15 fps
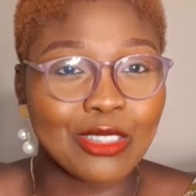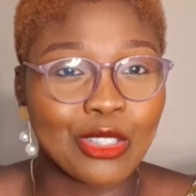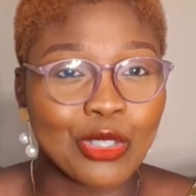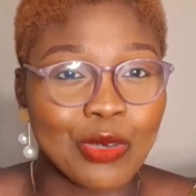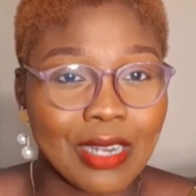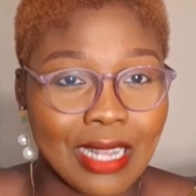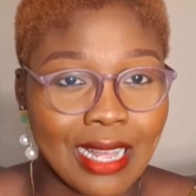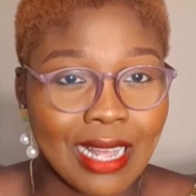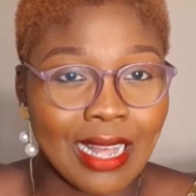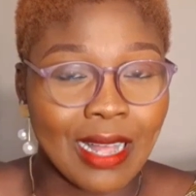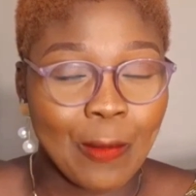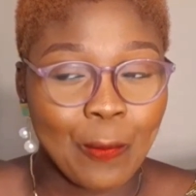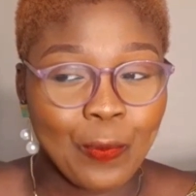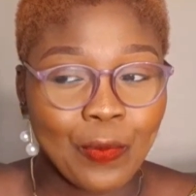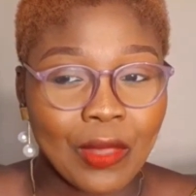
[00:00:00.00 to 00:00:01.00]
trigger,
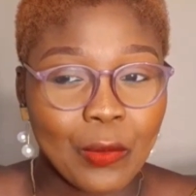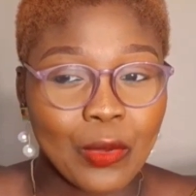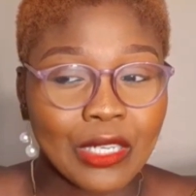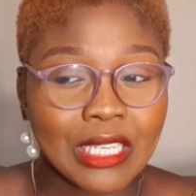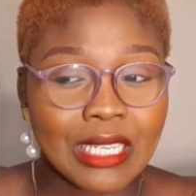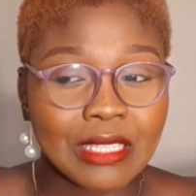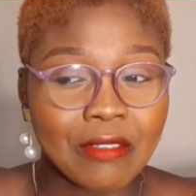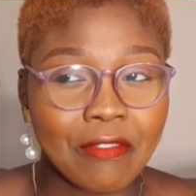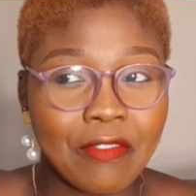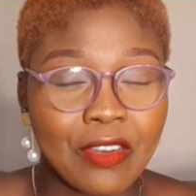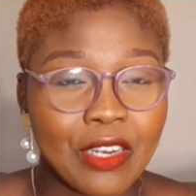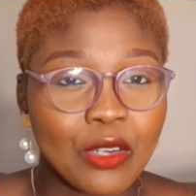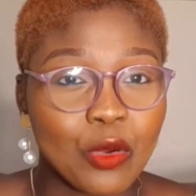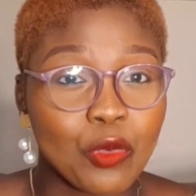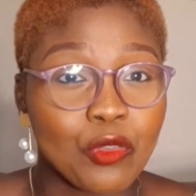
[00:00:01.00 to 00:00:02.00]
which is the
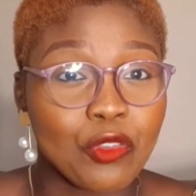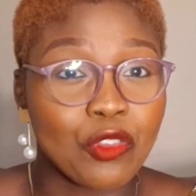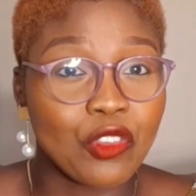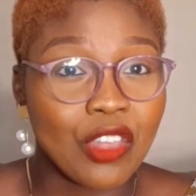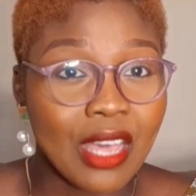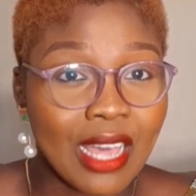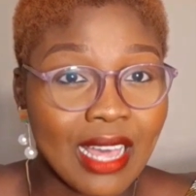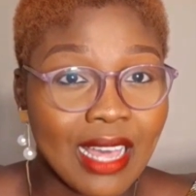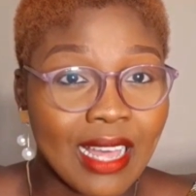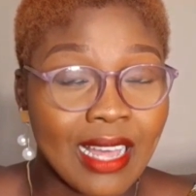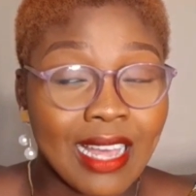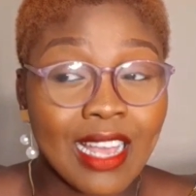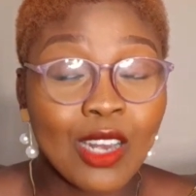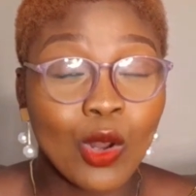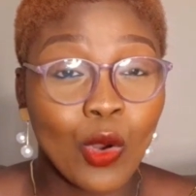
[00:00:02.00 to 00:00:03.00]
feeling of fear.
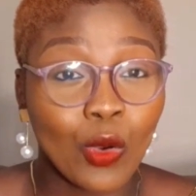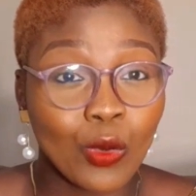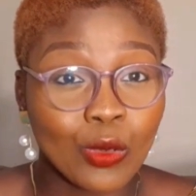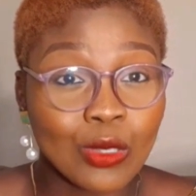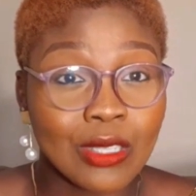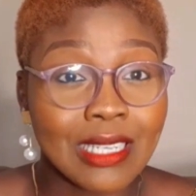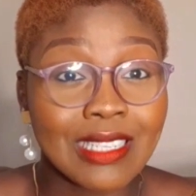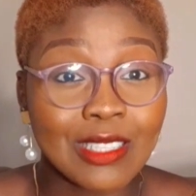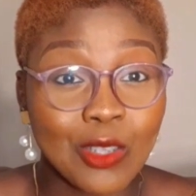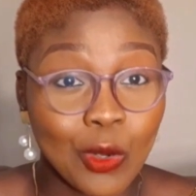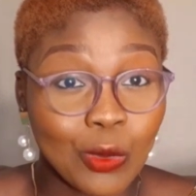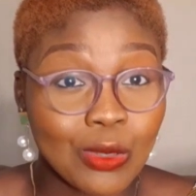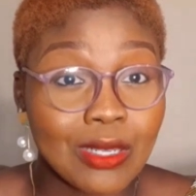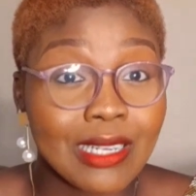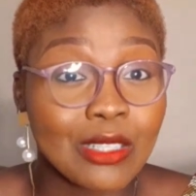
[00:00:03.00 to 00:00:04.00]
It is
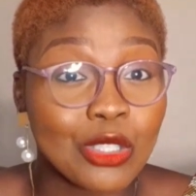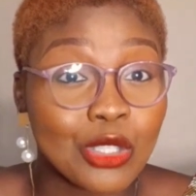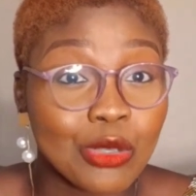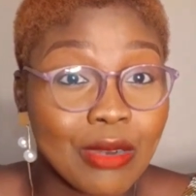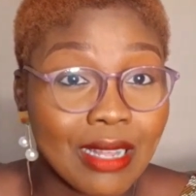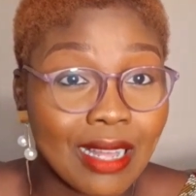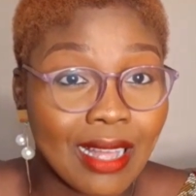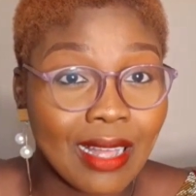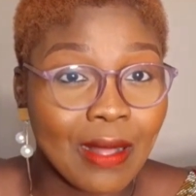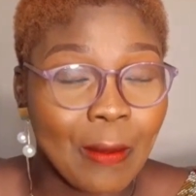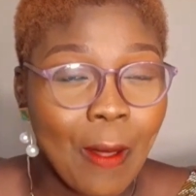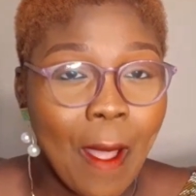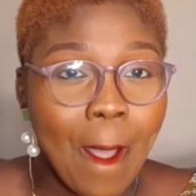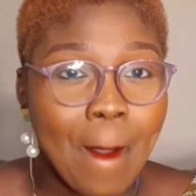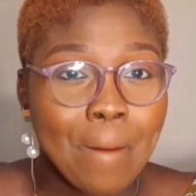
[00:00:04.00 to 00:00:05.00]
also a trigger.
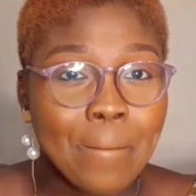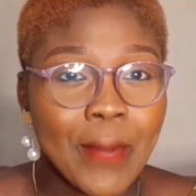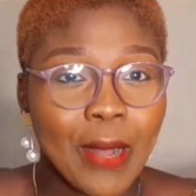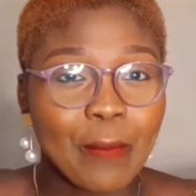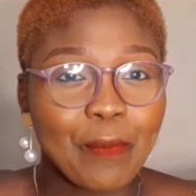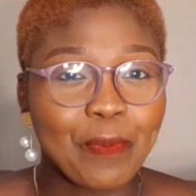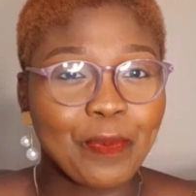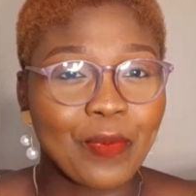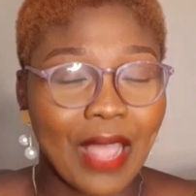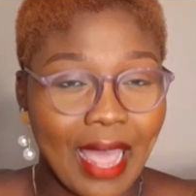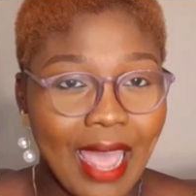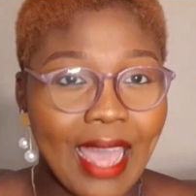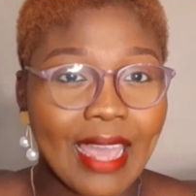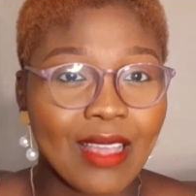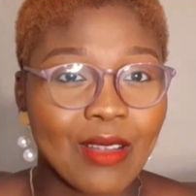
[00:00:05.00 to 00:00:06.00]
But
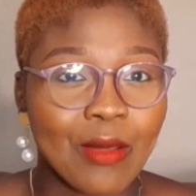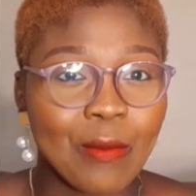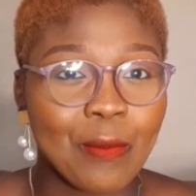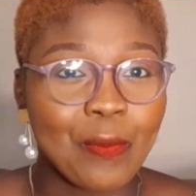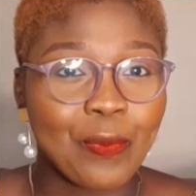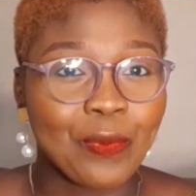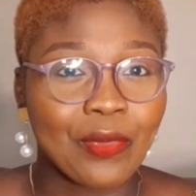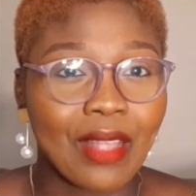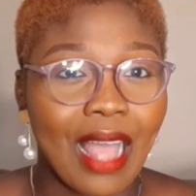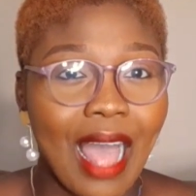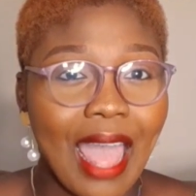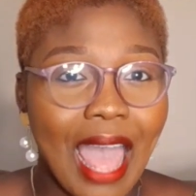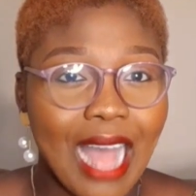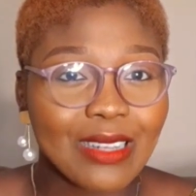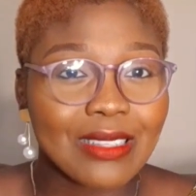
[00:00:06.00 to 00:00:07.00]
hey,
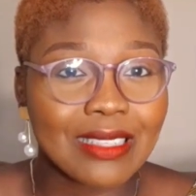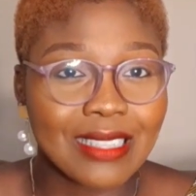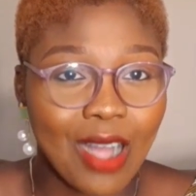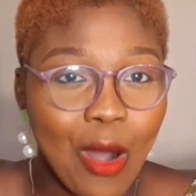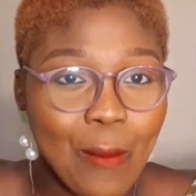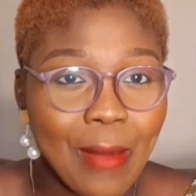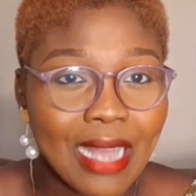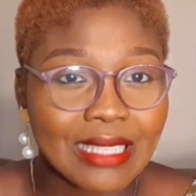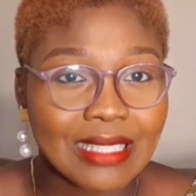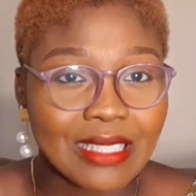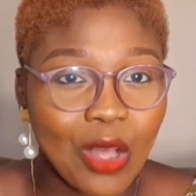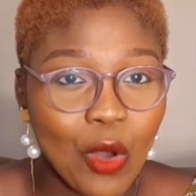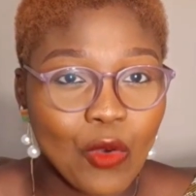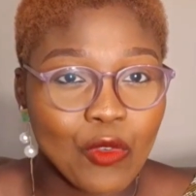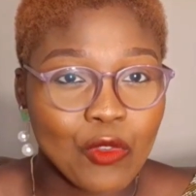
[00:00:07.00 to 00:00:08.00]
I had to tell
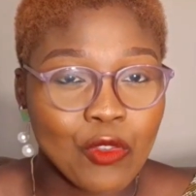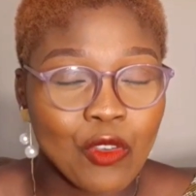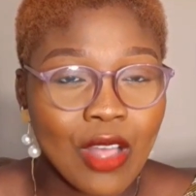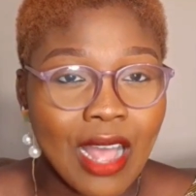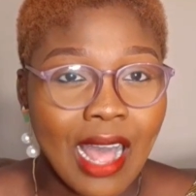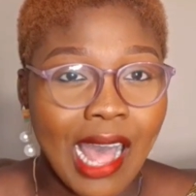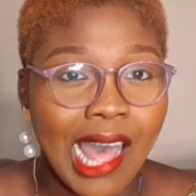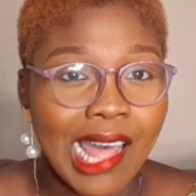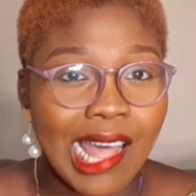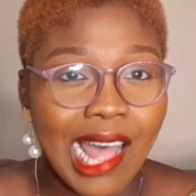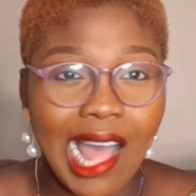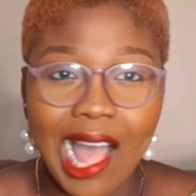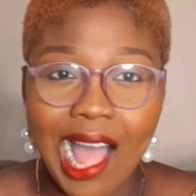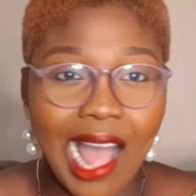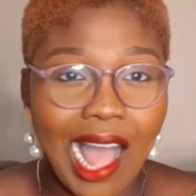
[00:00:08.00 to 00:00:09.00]
myself,
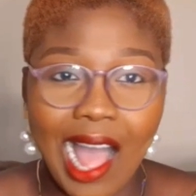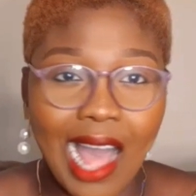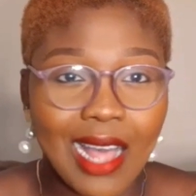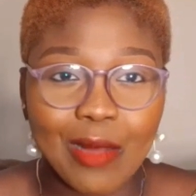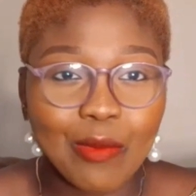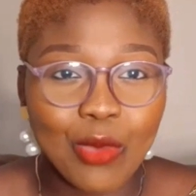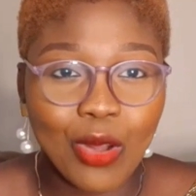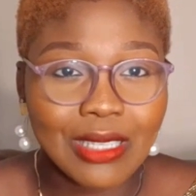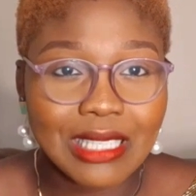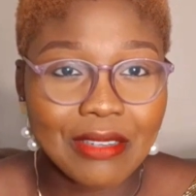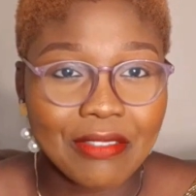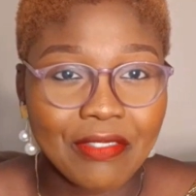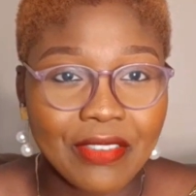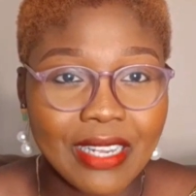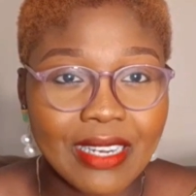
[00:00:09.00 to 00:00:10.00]
I'm not a
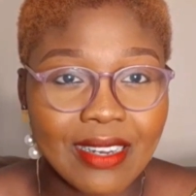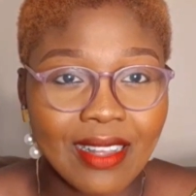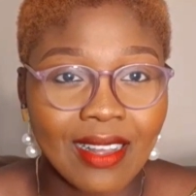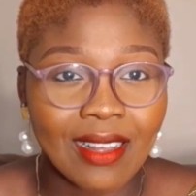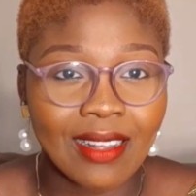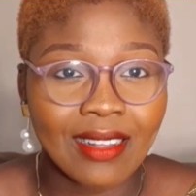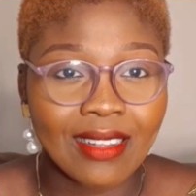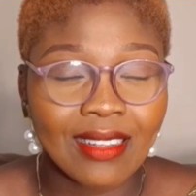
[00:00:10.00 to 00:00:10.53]
failure.